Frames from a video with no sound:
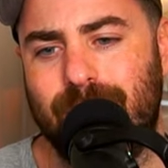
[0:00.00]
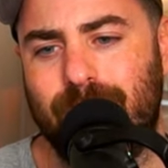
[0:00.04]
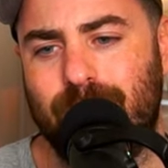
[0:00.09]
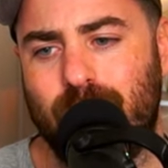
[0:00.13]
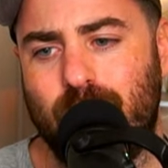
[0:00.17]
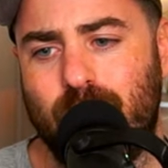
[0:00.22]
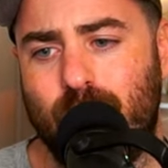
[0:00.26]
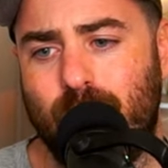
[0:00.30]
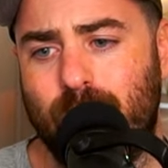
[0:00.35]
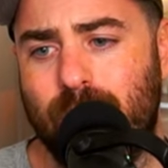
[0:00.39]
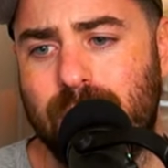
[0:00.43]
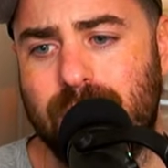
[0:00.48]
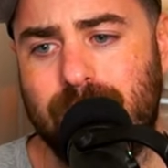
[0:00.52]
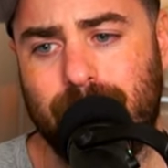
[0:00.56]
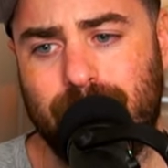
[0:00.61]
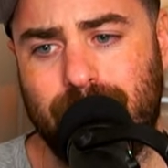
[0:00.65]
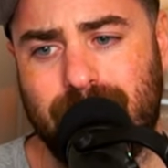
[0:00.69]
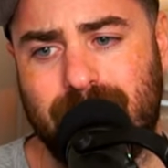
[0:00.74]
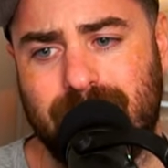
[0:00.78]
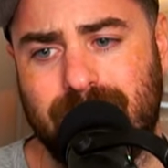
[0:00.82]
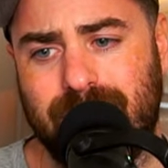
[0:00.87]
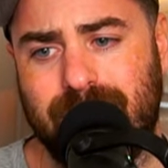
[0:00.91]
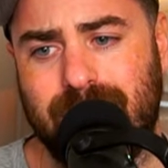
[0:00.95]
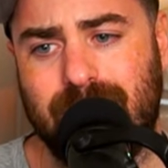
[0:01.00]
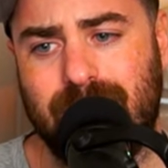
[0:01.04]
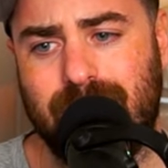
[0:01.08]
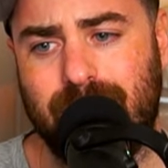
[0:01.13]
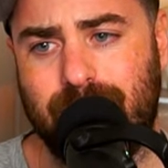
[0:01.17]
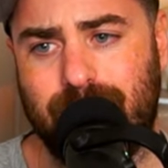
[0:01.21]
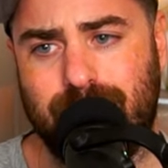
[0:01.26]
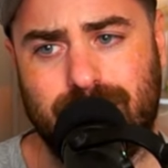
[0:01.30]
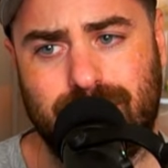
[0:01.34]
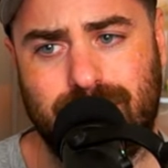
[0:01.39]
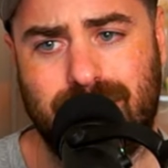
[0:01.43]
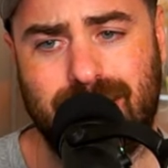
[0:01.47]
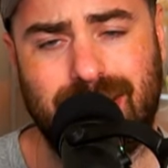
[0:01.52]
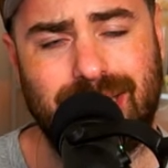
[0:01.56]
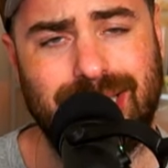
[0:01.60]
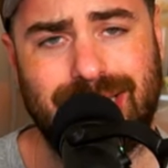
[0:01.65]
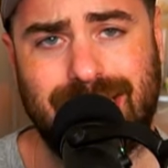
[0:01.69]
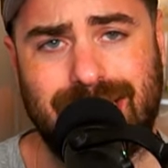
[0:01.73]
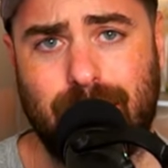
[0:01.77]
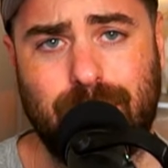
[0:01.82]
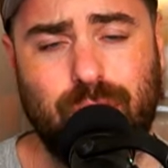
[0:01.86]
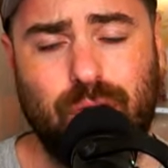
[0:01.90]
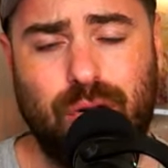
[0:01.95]
you know, the the the
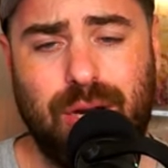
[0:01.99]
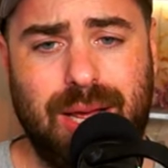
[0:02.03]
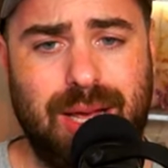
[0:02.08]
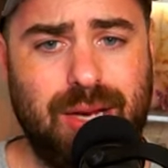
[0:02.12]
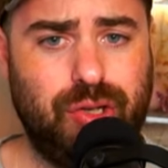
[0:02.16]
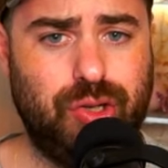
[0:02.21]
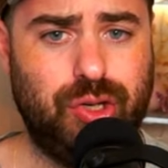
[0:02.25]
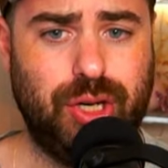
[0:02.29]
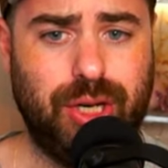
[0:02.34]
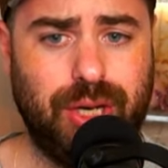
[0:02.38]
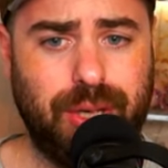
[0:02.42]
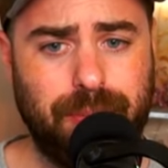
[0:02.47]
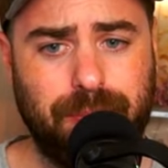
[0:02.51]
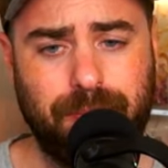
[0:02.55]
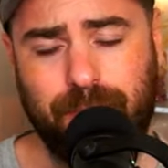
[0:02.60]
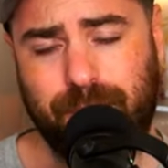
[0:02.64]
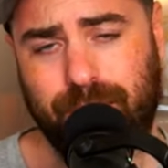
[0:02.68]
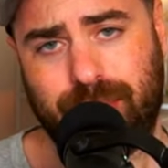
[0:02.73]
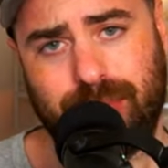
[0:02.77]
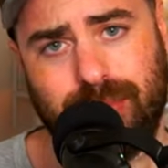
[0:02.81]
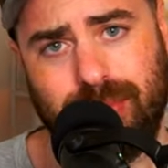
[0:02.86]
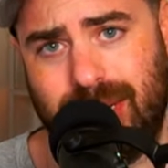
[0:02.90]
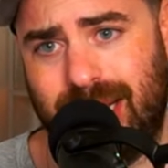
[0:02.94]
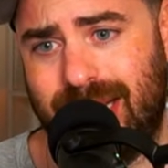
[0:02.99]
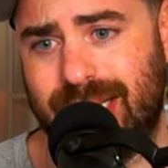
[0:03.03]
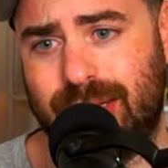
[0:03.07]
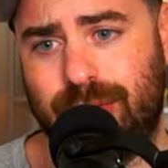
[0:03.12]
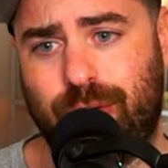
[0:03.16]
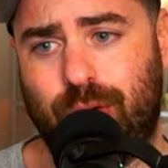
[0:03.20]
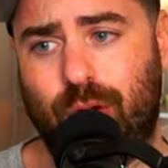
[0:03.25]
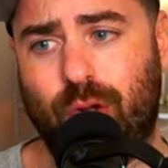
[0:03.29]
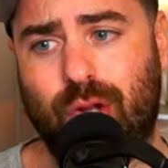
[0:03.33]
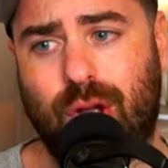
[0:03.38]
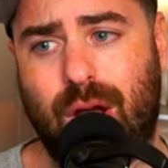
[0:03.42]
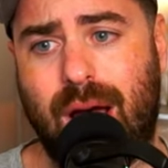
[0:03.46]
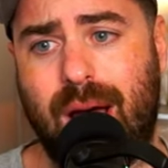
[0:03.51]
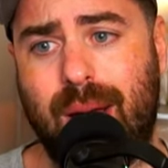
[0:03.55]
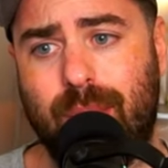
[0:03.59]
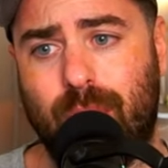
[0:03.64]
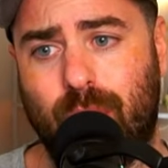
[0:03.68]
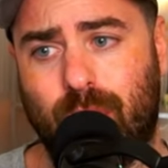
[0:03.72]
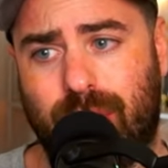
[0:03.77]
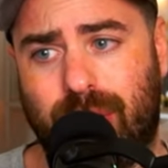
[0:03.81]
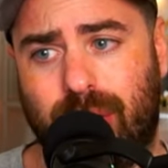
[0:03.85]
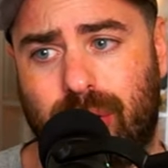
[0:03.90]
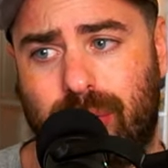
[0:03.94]
Deception Engine is full
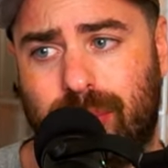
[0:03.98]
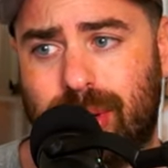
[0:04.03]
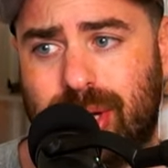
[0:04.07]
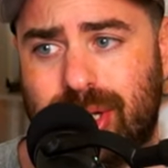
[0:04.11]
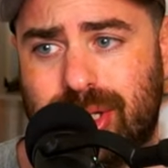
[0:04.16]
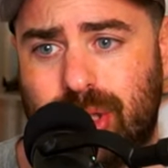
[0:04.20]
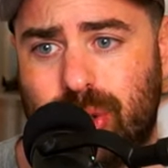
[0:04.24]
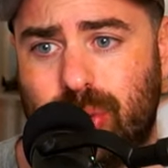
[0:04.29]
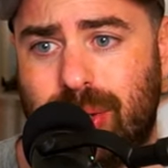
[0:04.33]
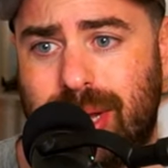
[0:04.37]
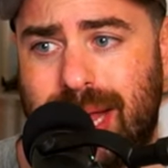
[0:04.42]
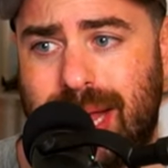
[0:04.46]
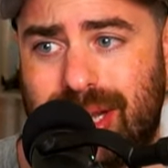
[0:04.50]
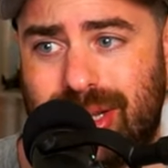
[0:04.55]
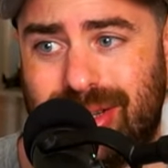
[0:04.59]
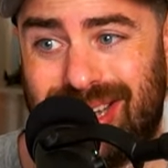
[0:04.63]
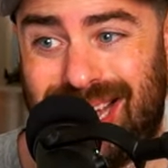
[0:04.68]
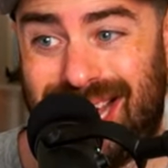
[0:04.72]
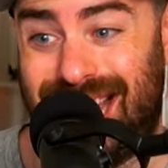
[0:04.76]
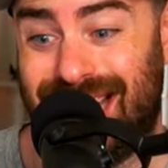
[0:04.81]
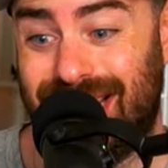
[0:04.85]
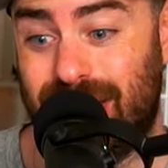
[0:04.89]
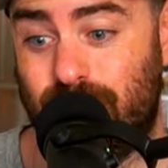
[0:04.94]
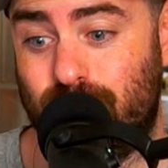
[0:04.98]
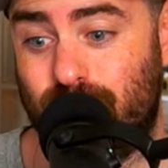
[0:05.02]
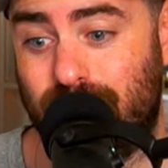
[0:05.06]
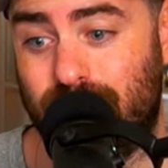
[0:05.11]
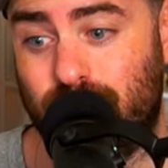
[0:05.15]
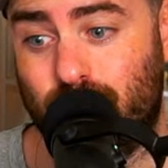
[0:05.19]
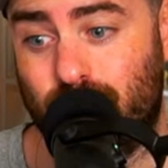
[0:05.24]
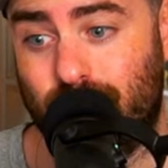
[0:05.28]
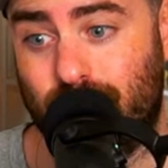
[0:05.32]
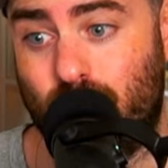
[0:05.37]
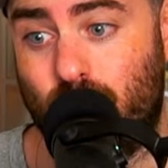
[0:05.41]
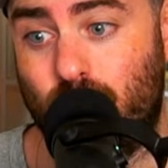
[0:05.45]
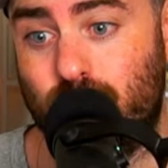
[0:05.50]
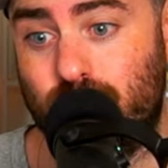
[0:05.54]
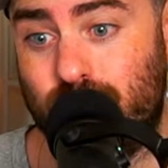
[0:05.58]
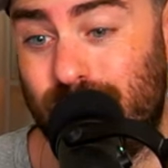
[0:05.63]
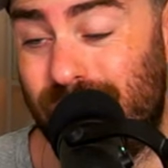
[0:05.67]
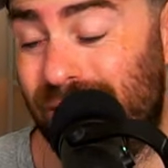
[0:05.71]
combo here because you get to Hydrant with OG.